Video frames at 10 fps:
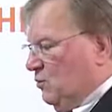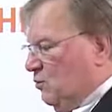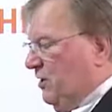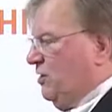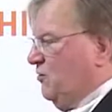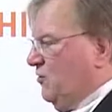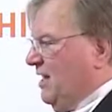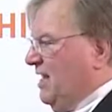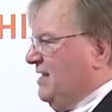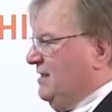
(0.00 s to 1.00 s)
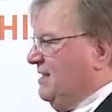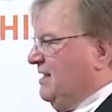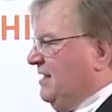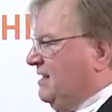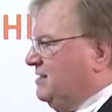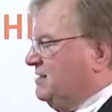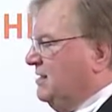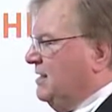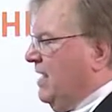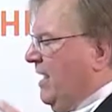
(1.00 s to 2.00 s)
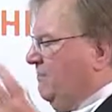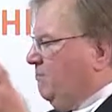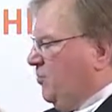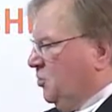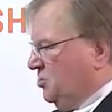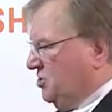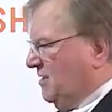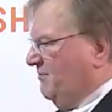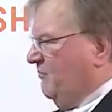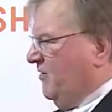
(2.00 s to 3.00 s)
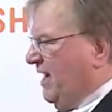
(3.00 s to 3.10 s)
we create things and push some of it